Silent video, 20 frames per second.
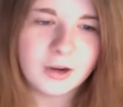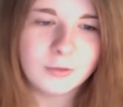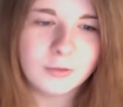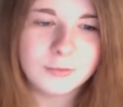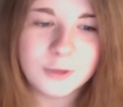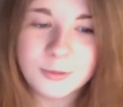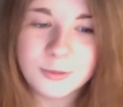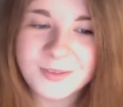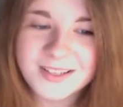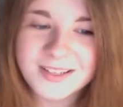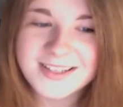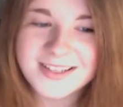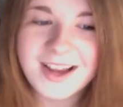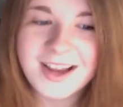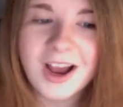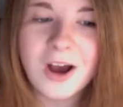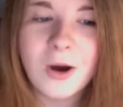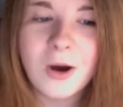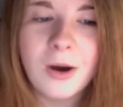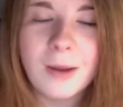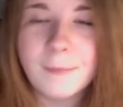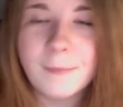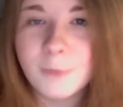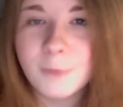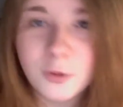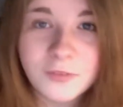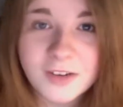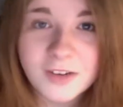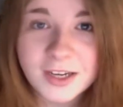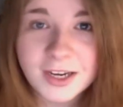roomies now. I'm
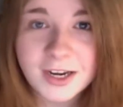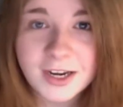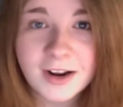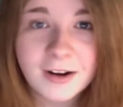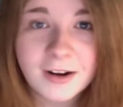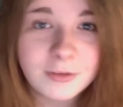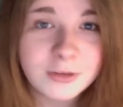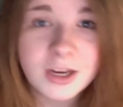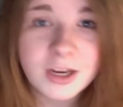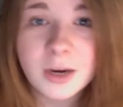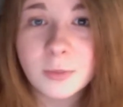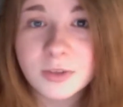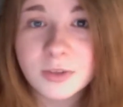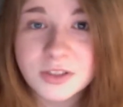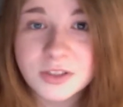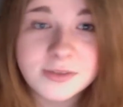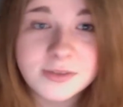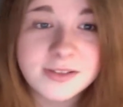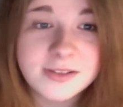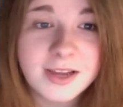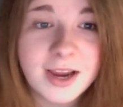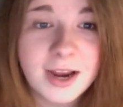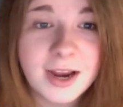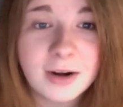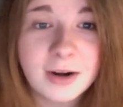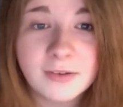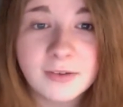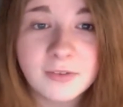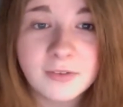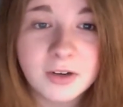moving in. I don't care what you say.
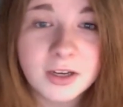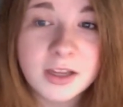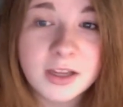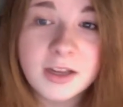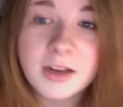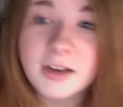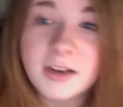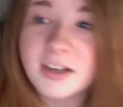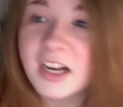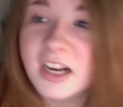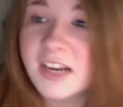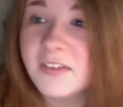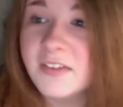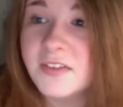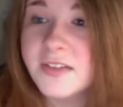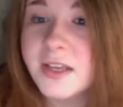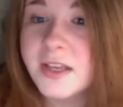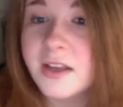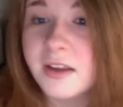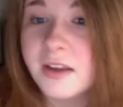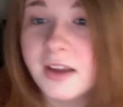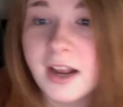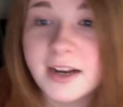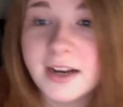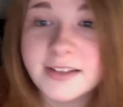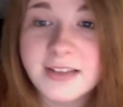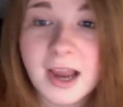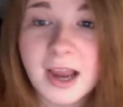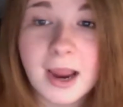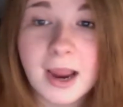I'm not even telling you ahead
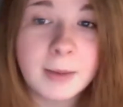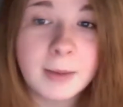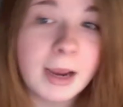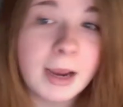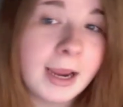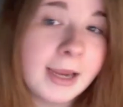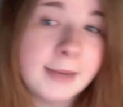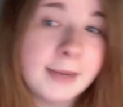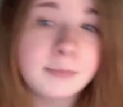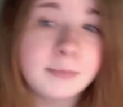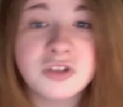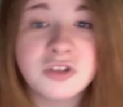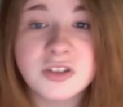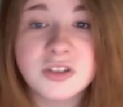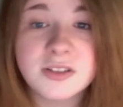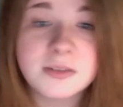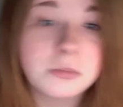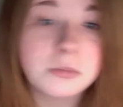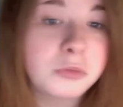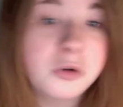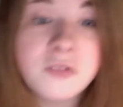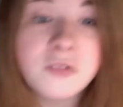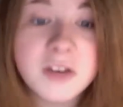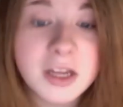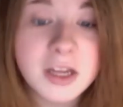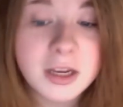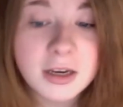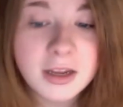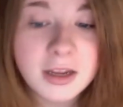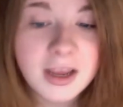of time. I am just moving
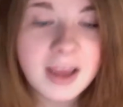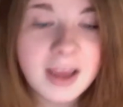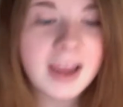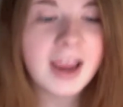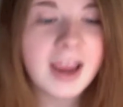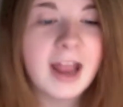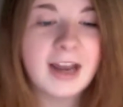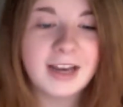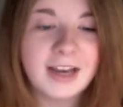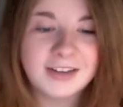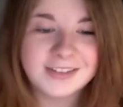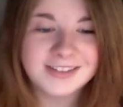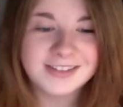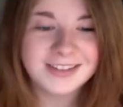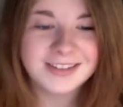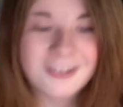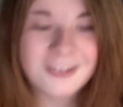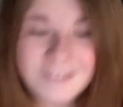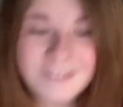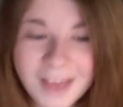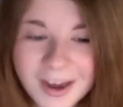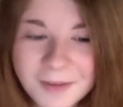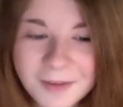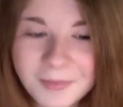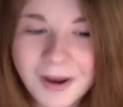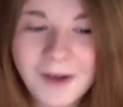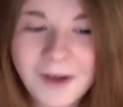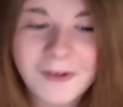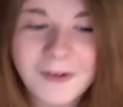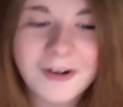in. And I just love that
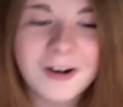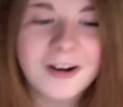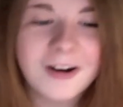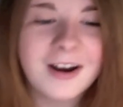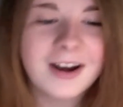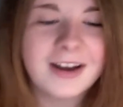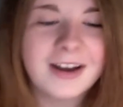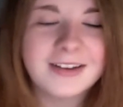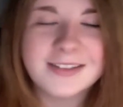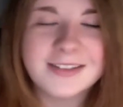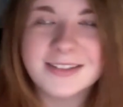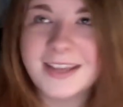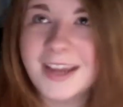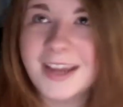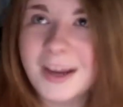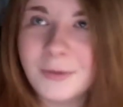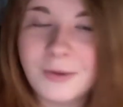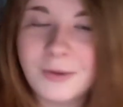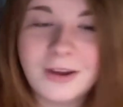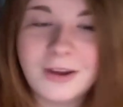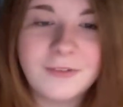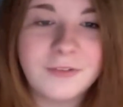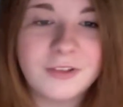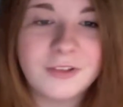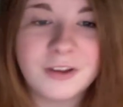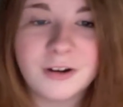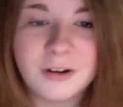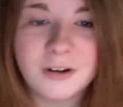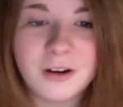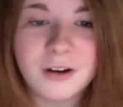about her. And I just can't wait for
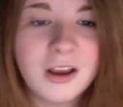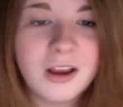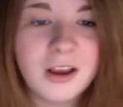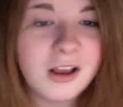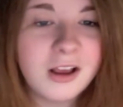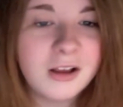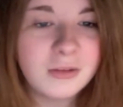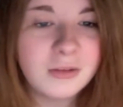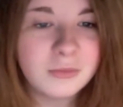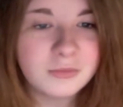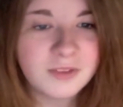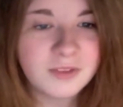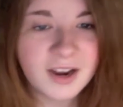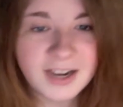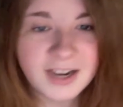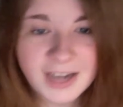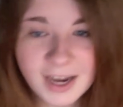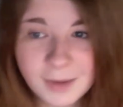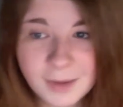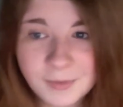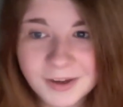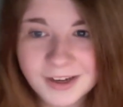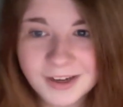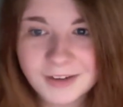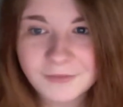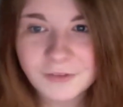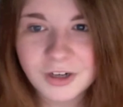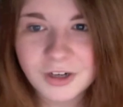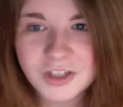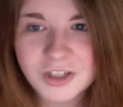their dynamic
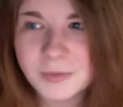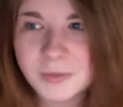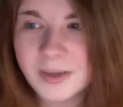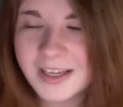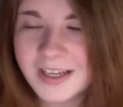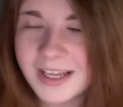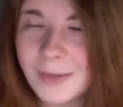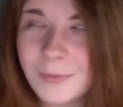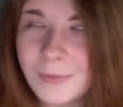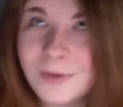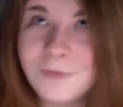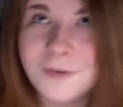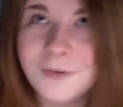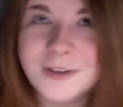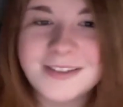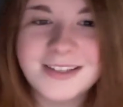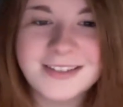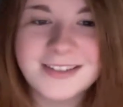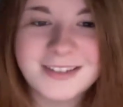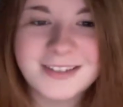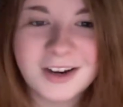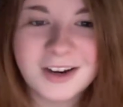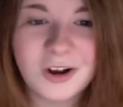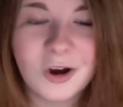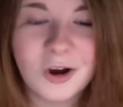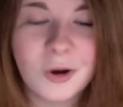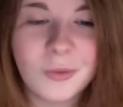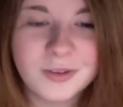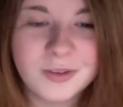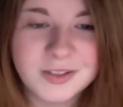and friendship. I can't wait for Santana
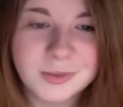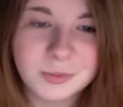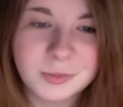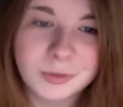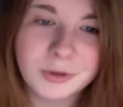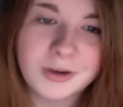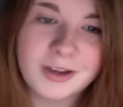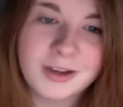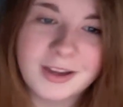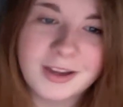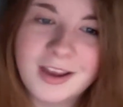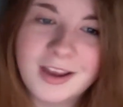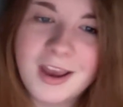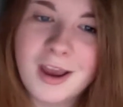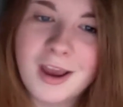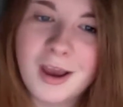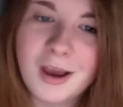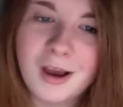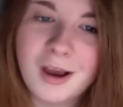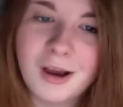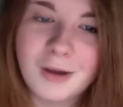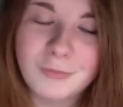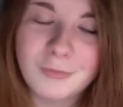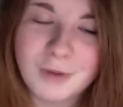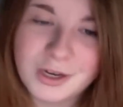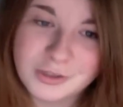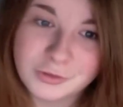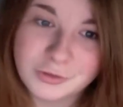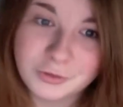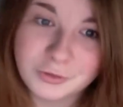always put
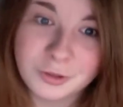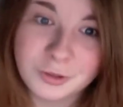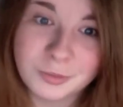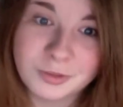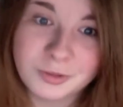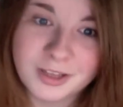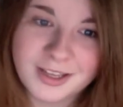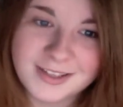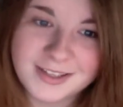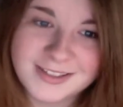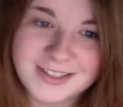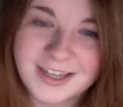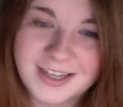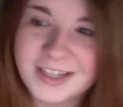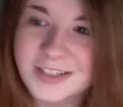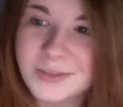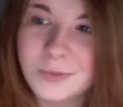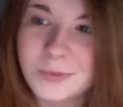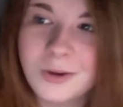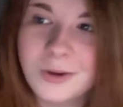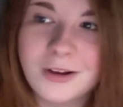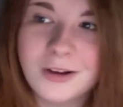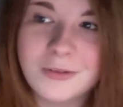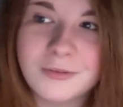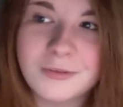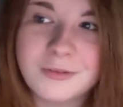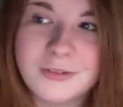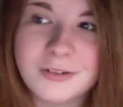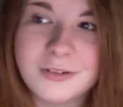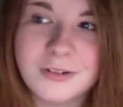Rachel in her place, and I just want
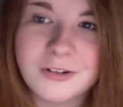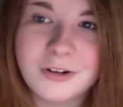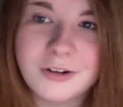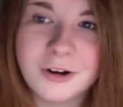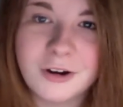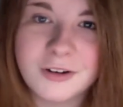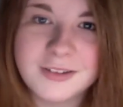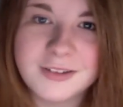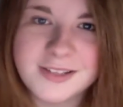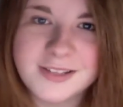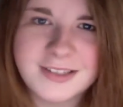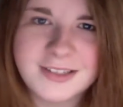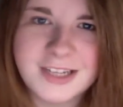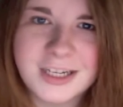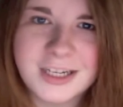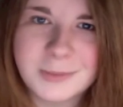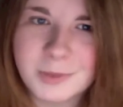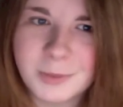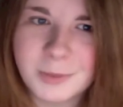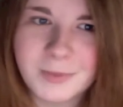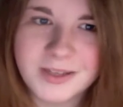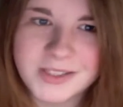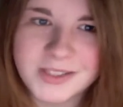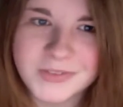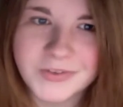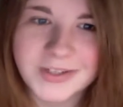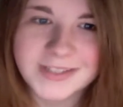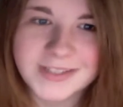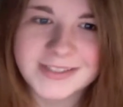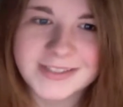Kurt and Santana to be best
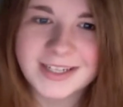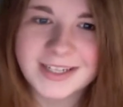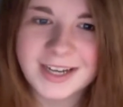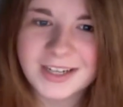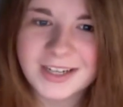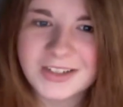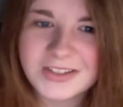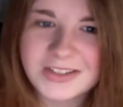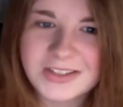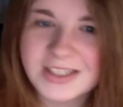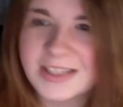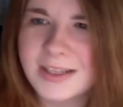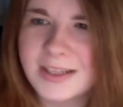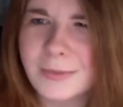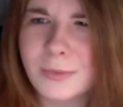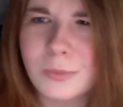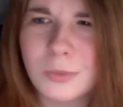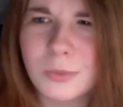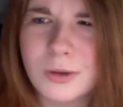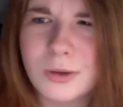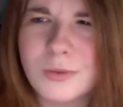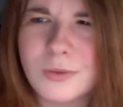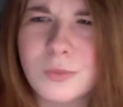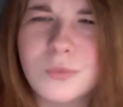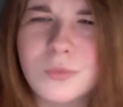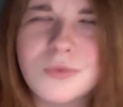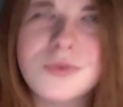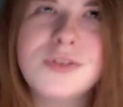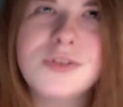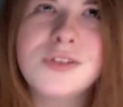friends. Like, I just think they would work
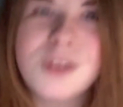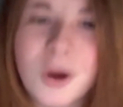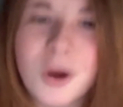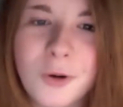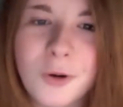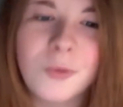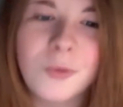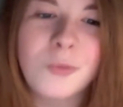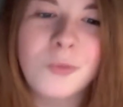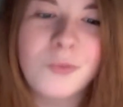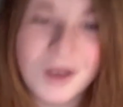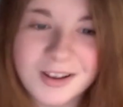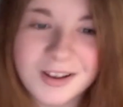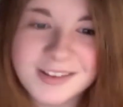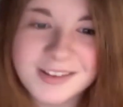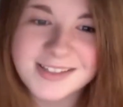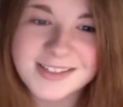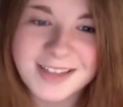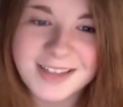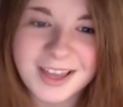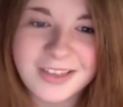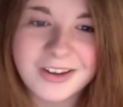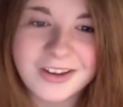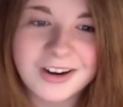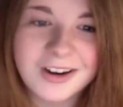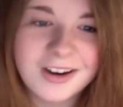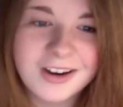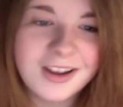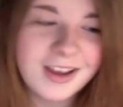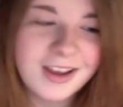so well
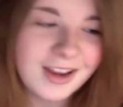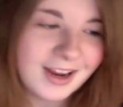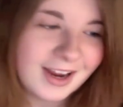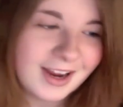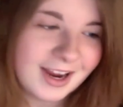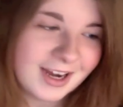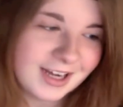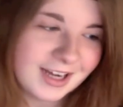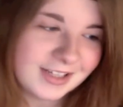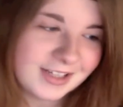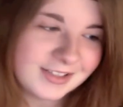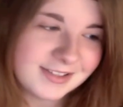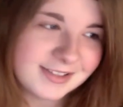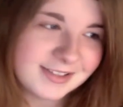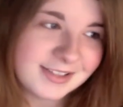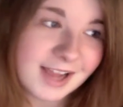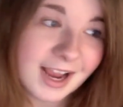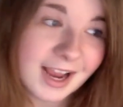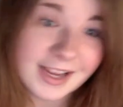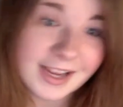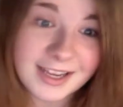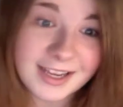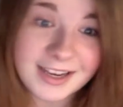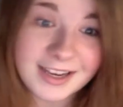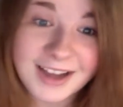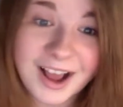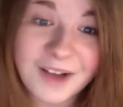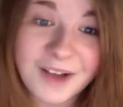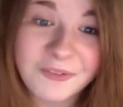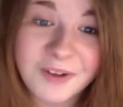together, and I
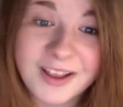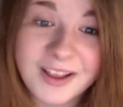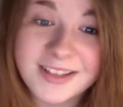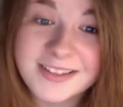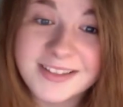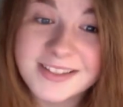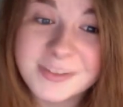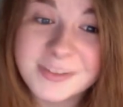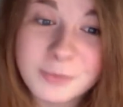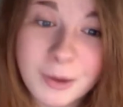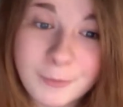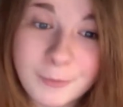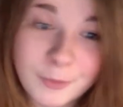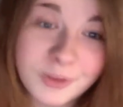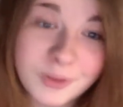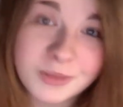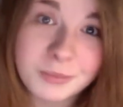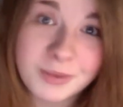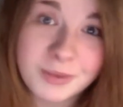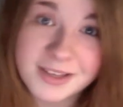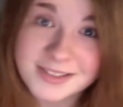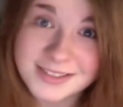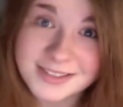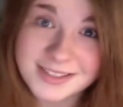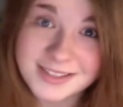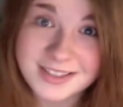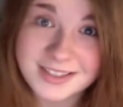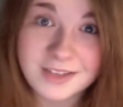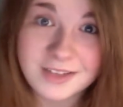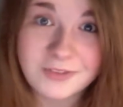cannot wait. This is probably one of the best
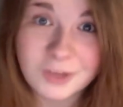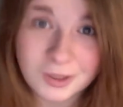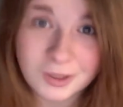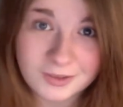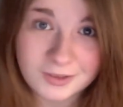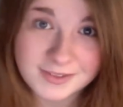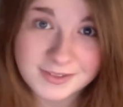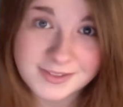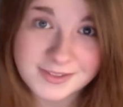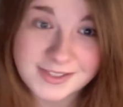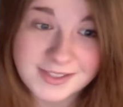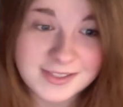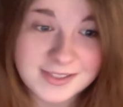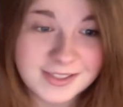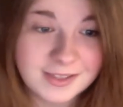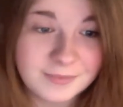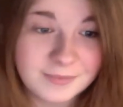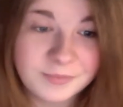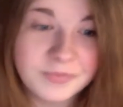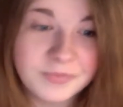things they've done this season.